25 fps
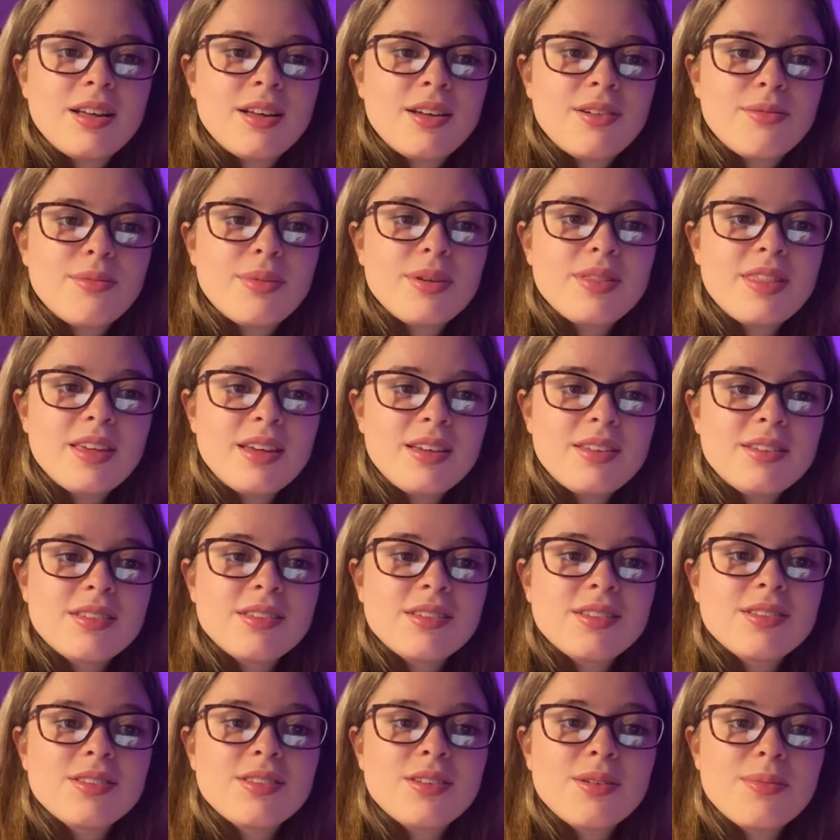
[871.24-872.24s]
With this
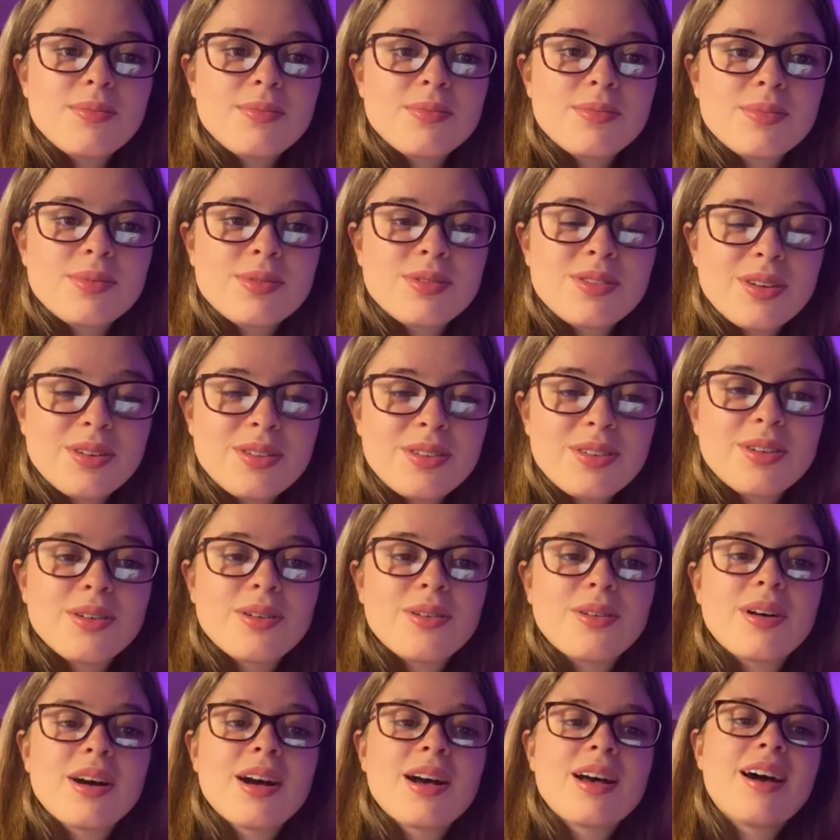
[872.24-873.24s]

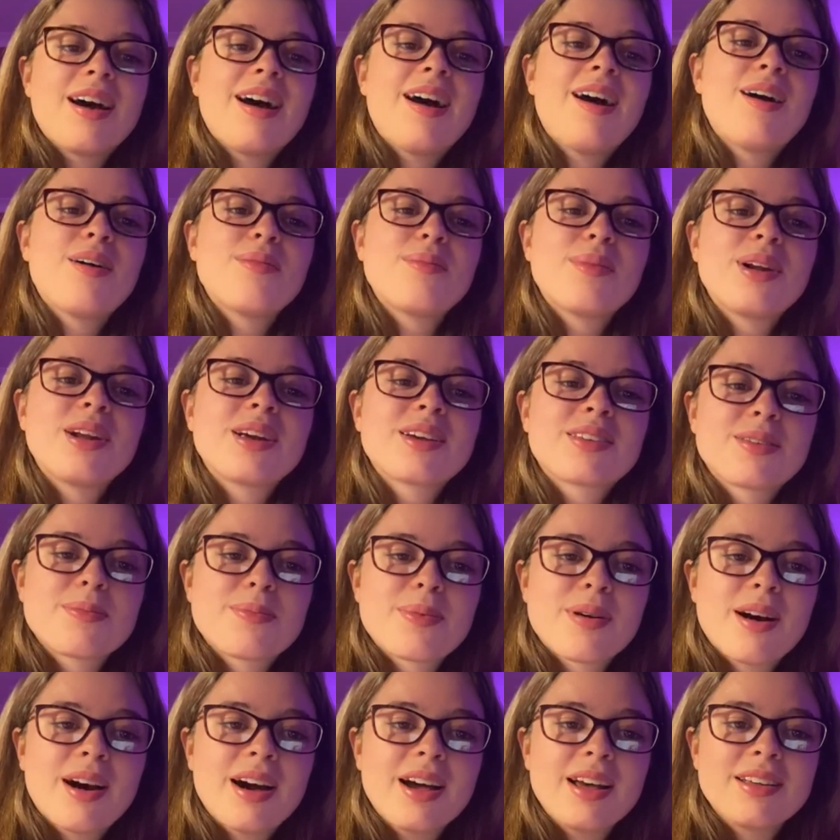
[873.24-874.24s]
subtle harmonic
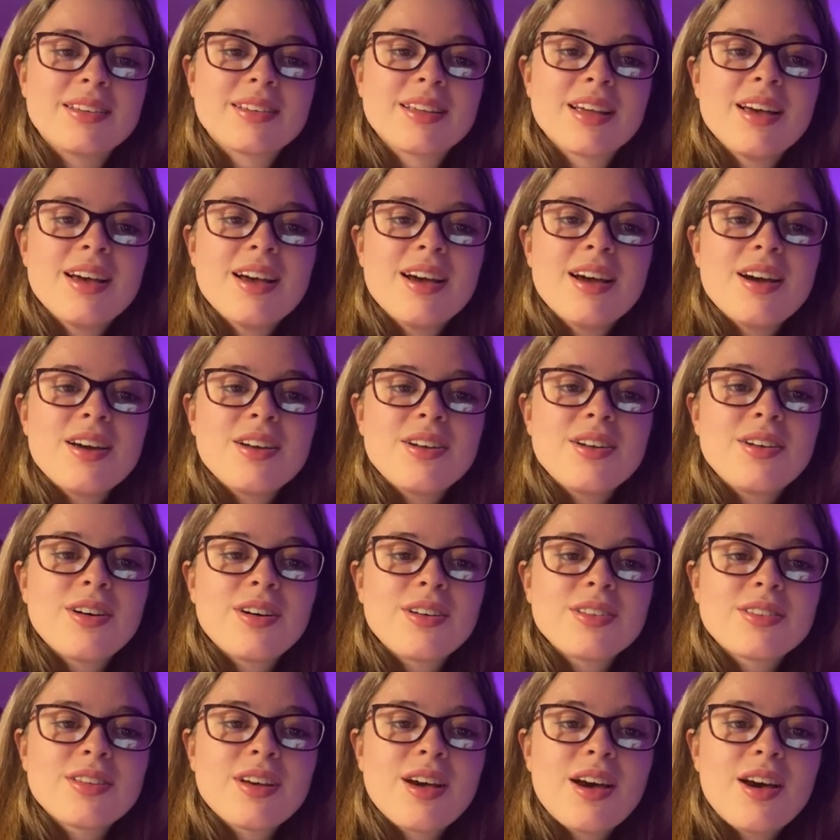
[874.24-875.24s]
surprise,
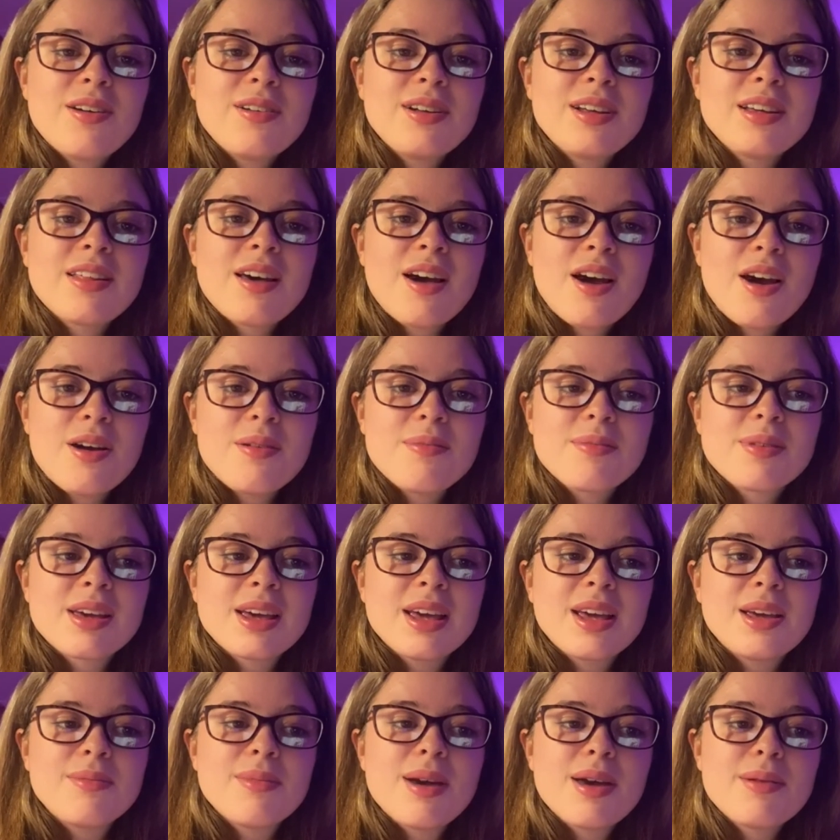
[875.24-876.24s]
not to only the home
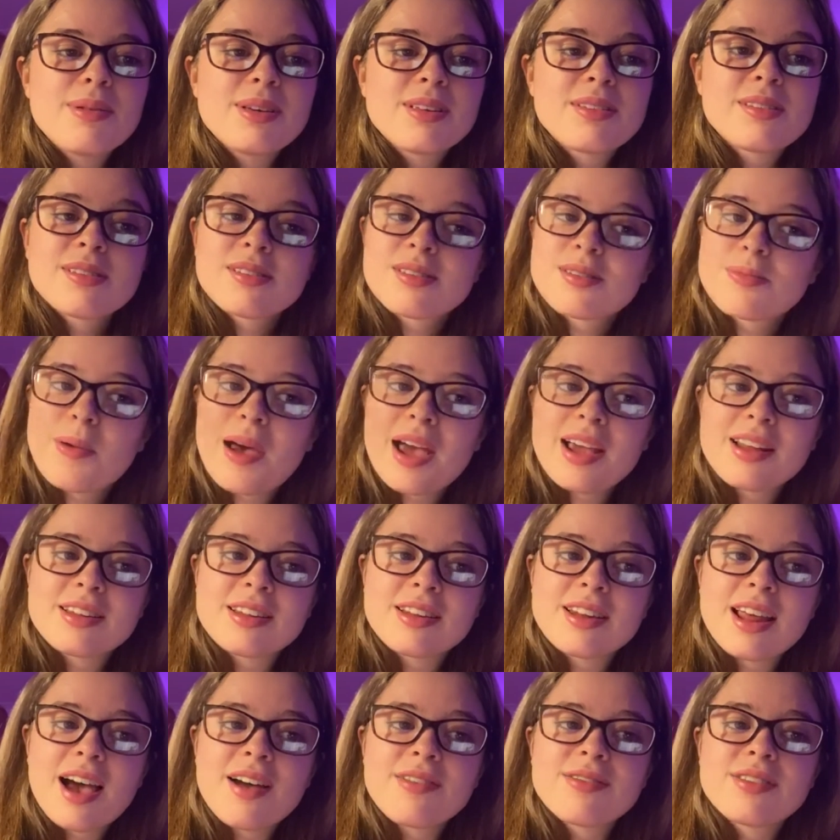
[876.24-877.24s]
key may be as
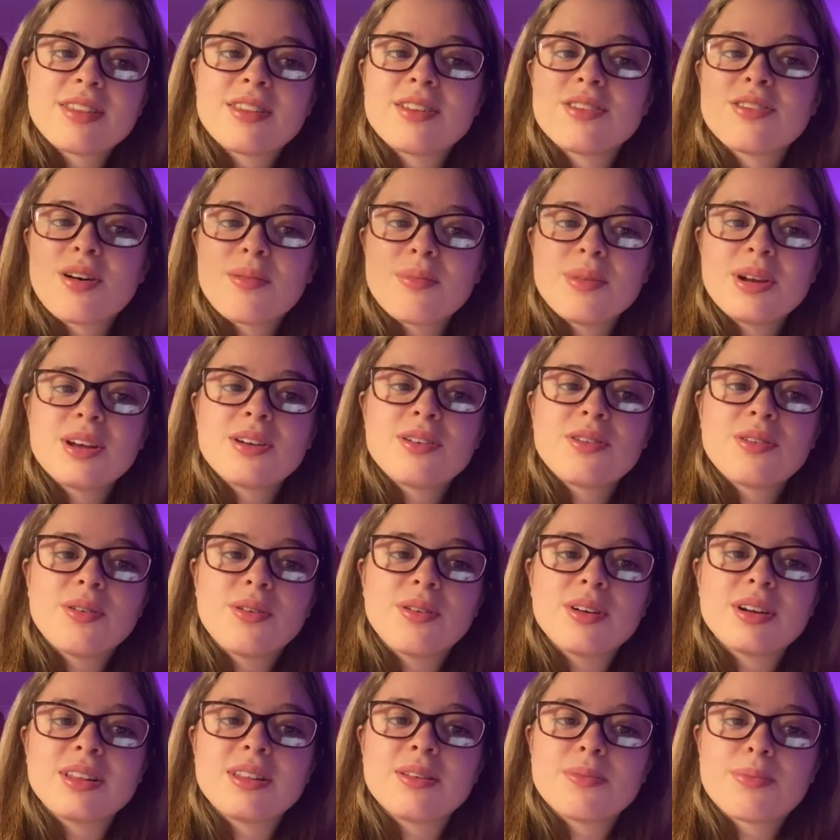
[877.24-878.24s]
expected after the dominant
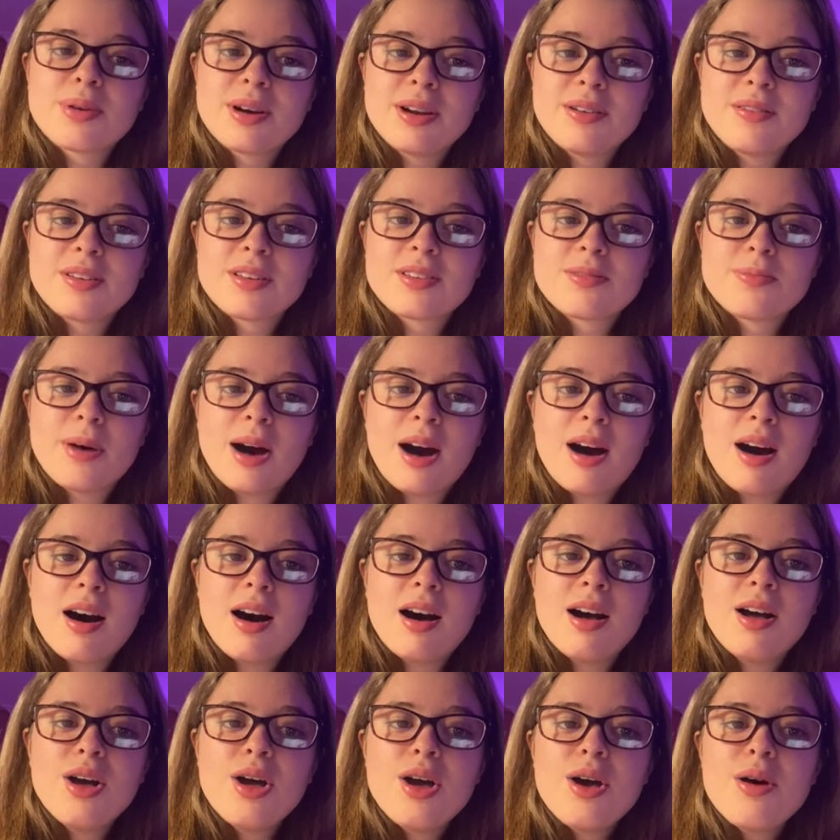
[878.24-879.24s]
chord in the previous bar,
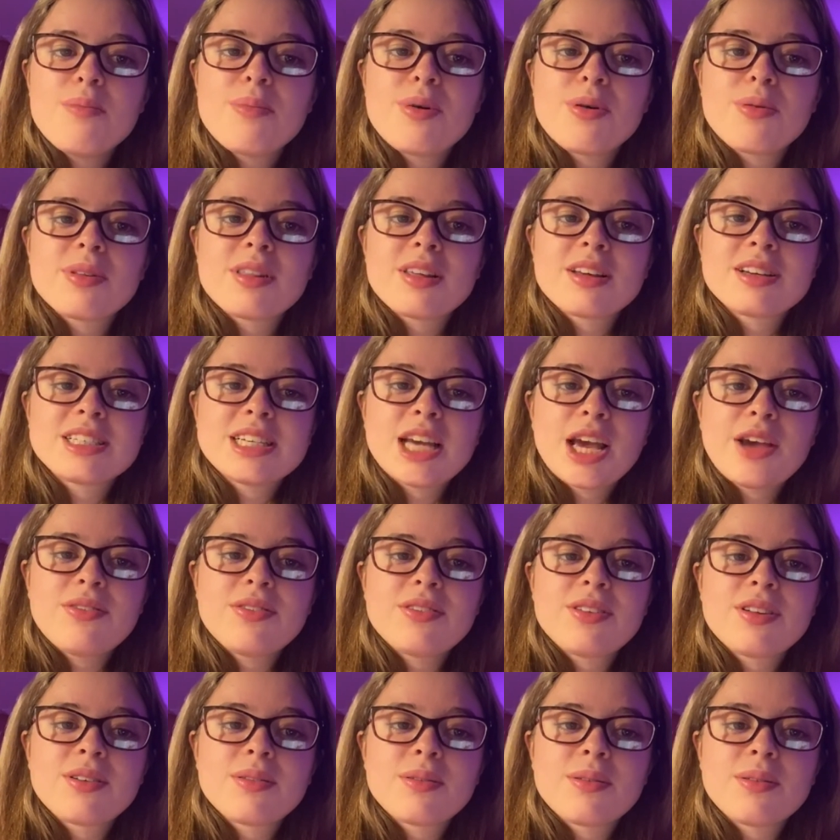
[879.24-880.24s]
but with a shift
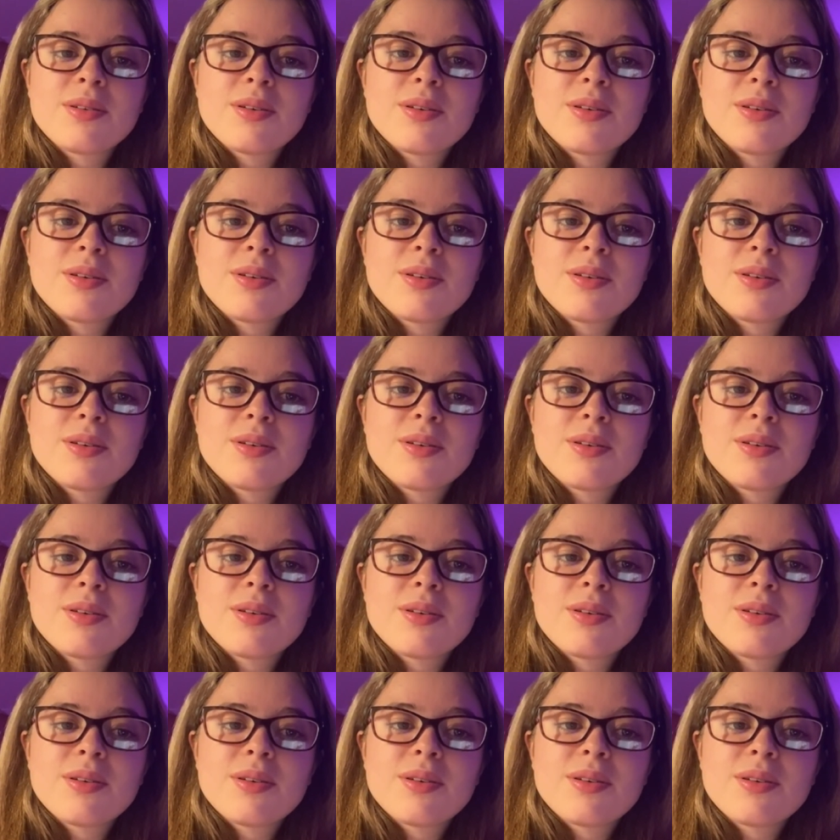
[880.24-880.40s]
to